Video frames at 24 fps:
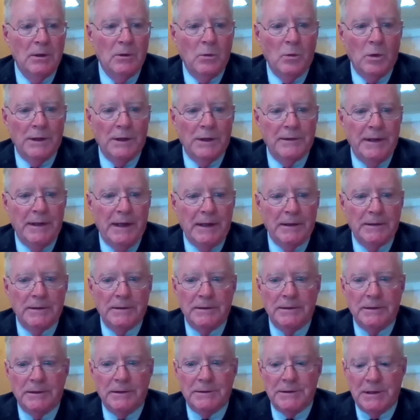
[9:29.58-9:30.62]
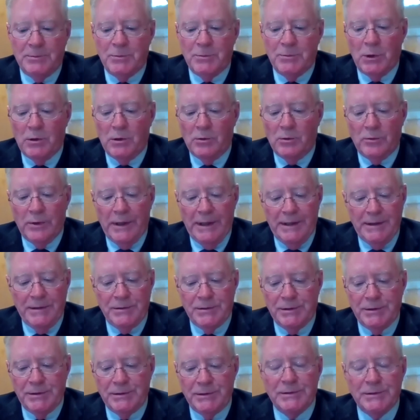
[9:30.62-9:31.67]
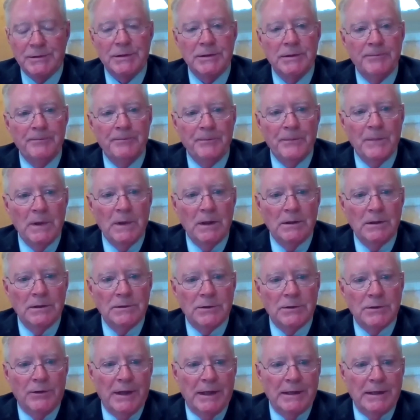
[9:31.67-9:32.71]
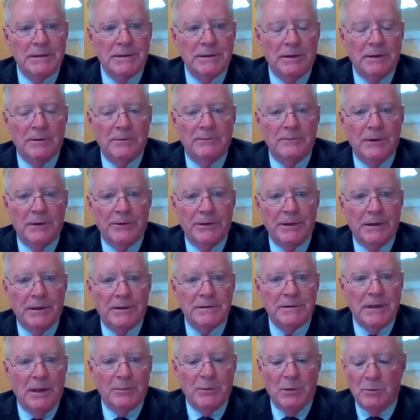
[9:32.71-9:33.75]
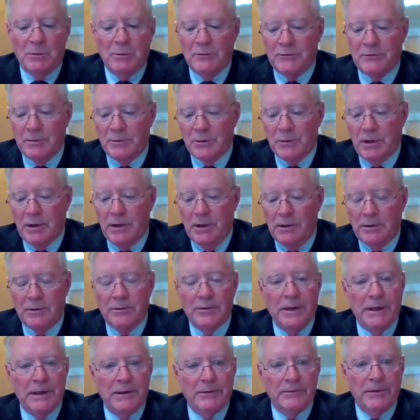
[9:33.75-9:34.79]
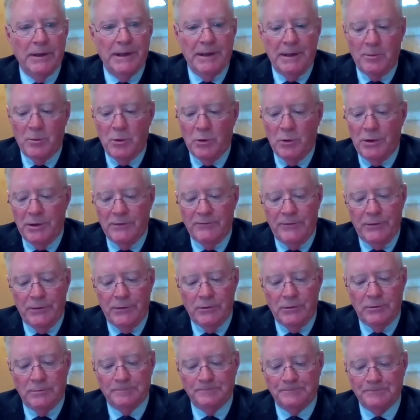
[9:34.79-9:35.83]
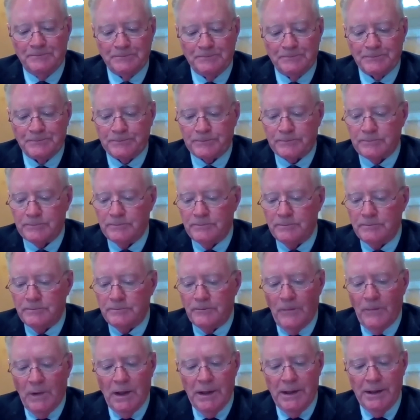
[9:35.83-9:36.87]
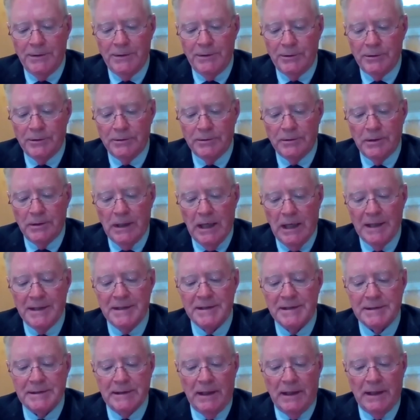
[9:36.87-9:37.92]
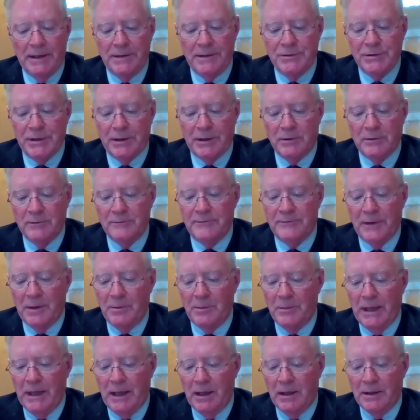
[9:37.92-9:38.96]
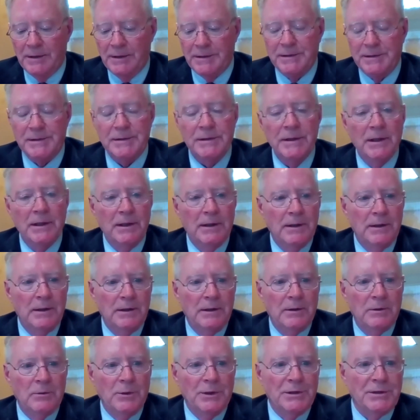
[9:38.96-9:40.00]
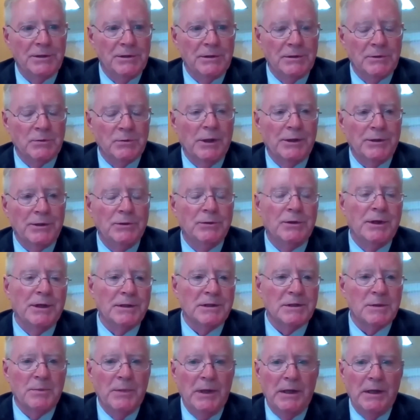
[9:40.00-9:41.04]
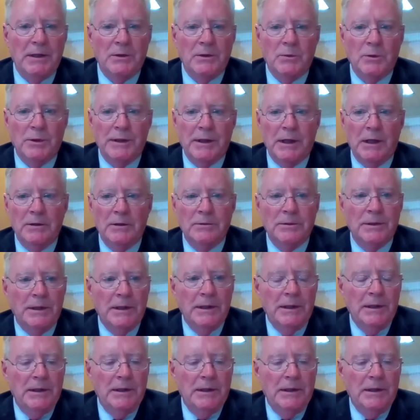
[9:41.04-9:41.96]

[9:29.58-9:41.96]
what that typical range is. So that's very acceptable from a credit rating point of view. And your unassigned general fund balance, which is what you can spend without,